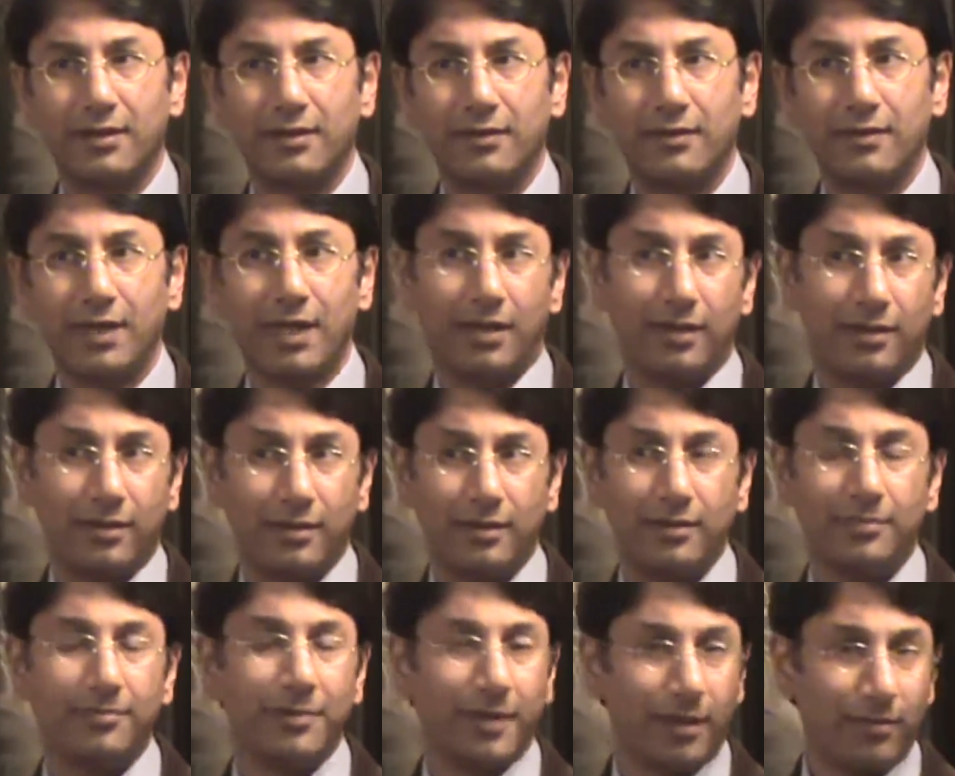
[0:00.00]
Well,
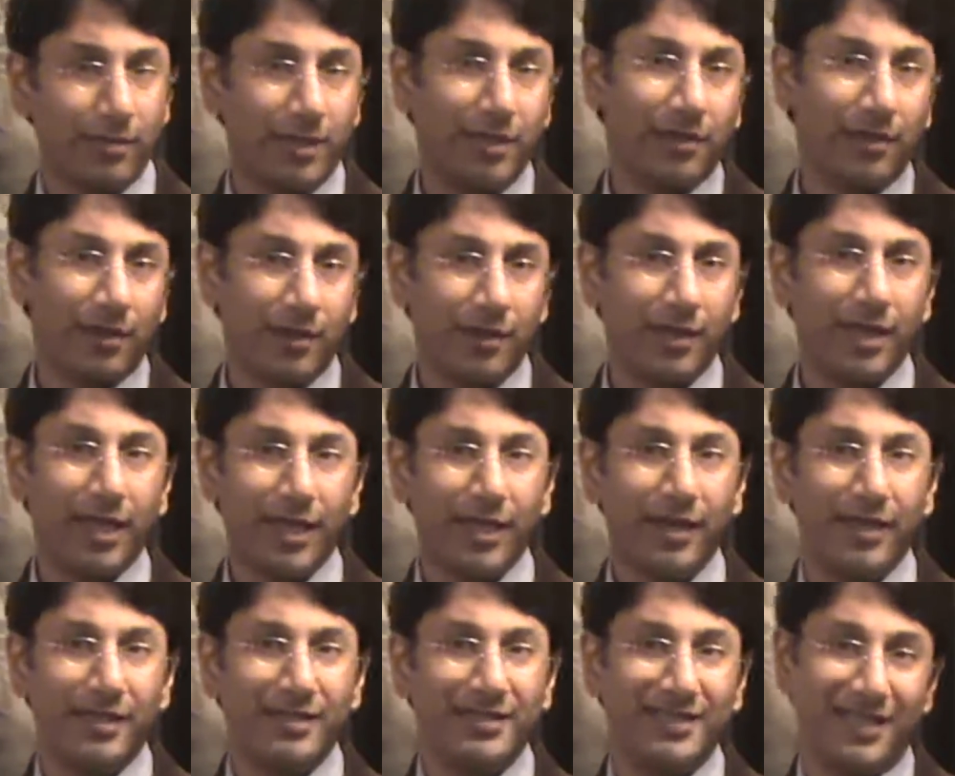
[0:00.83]
you probably nod your
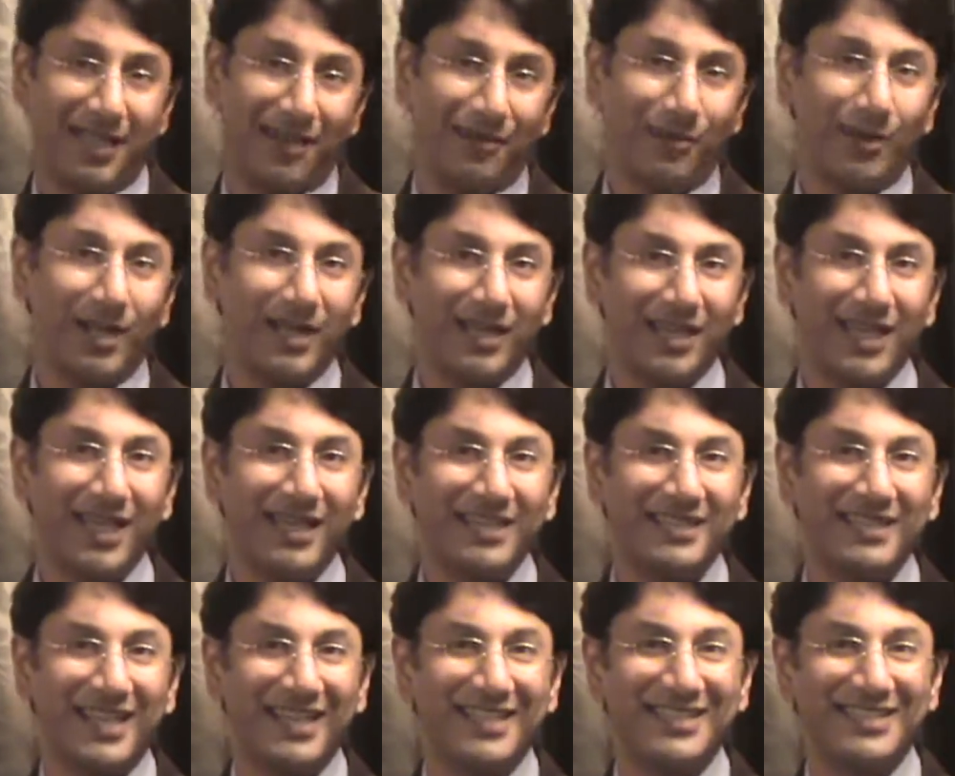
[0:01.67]
head and say, well,
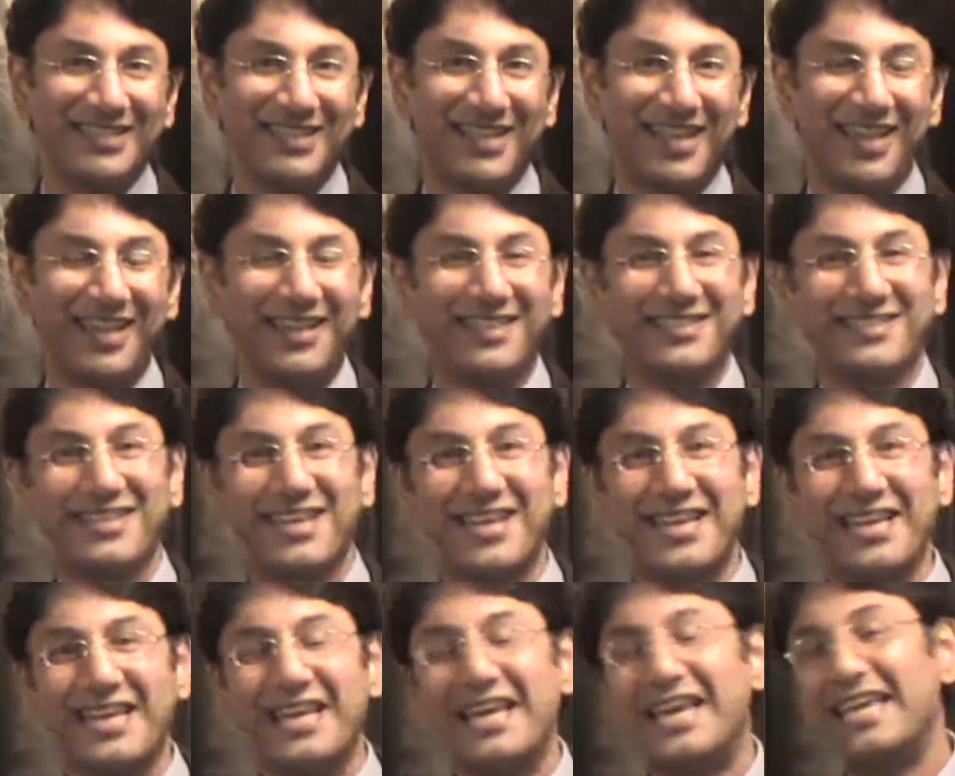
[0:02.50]
yes, that's the case.
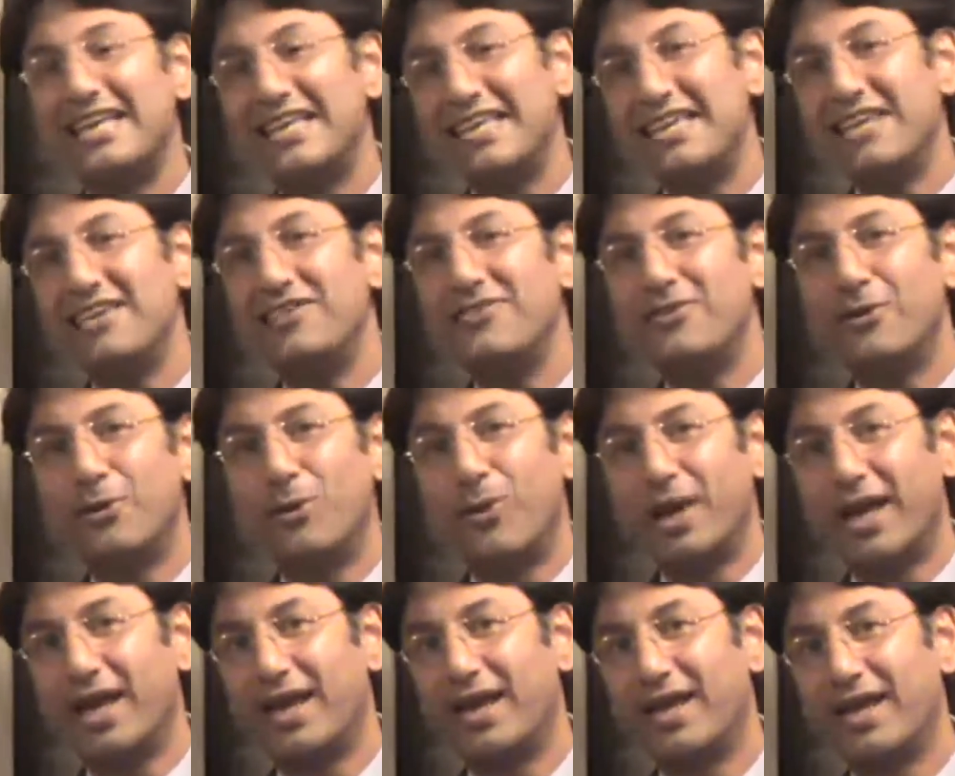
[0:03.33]
Either
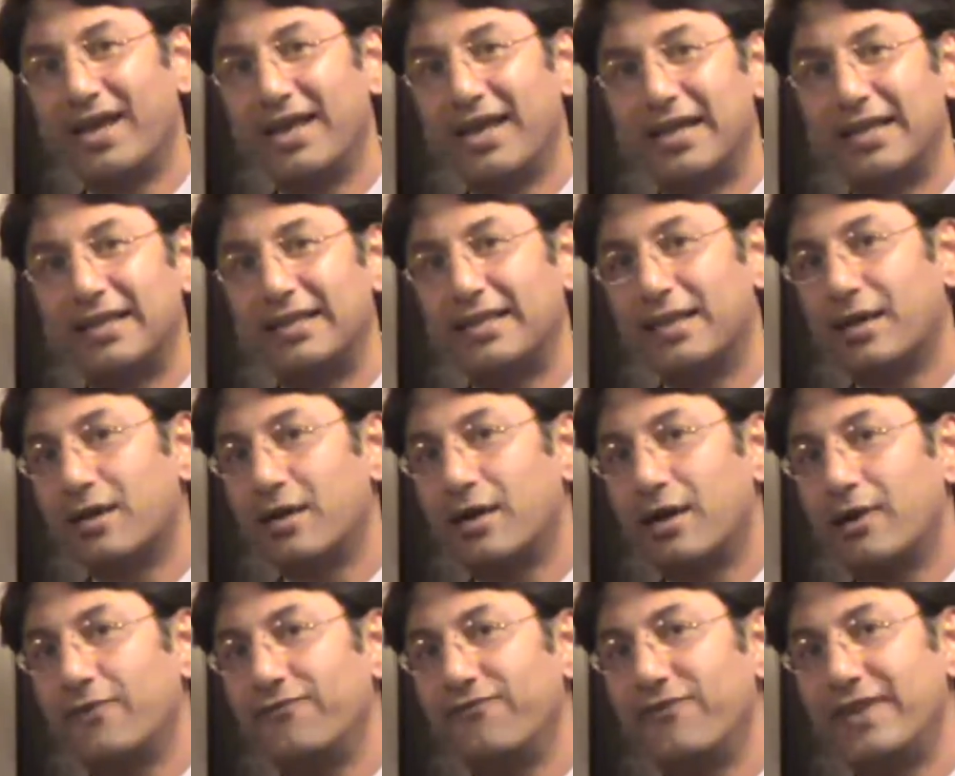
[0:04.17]
way, the
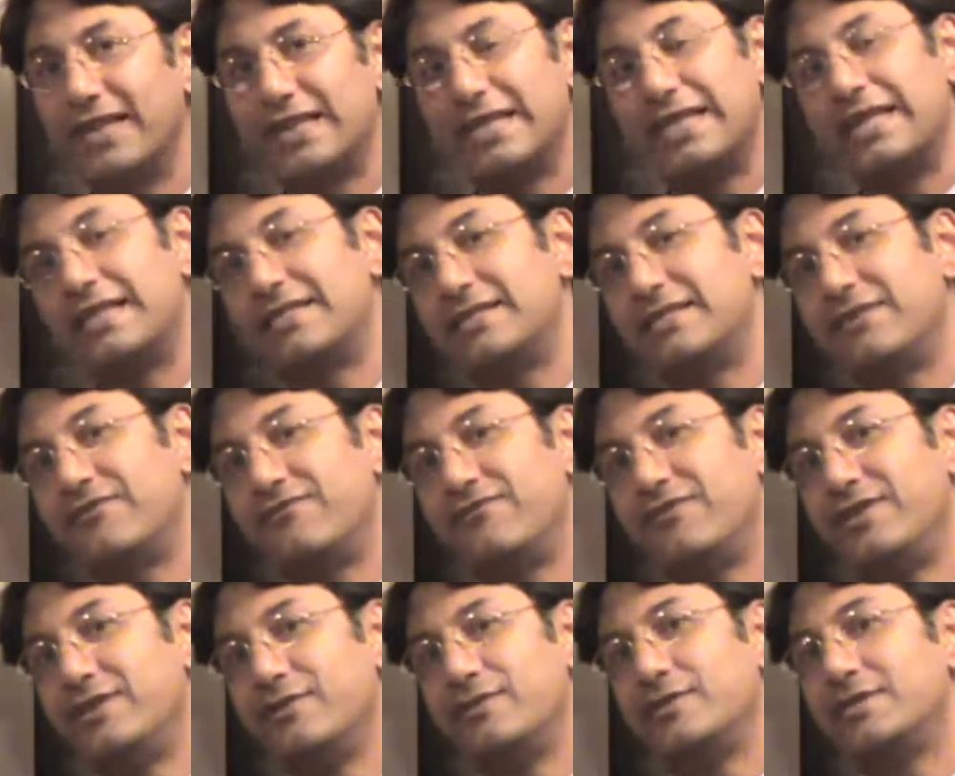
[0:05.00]
conflict gets
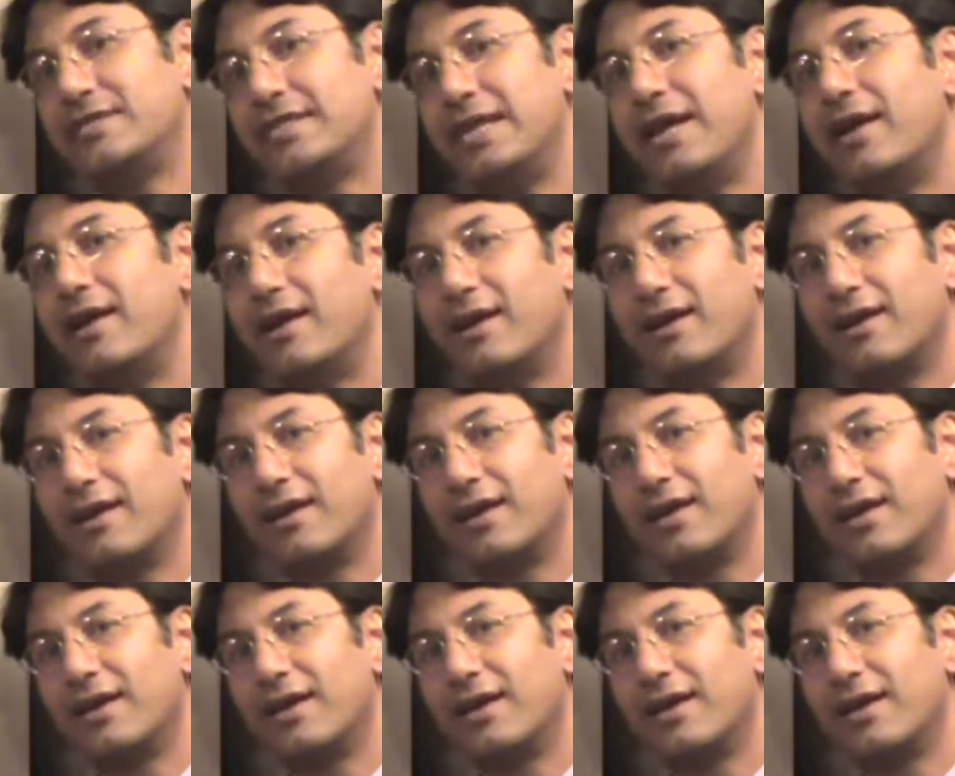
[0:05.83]
diffused there.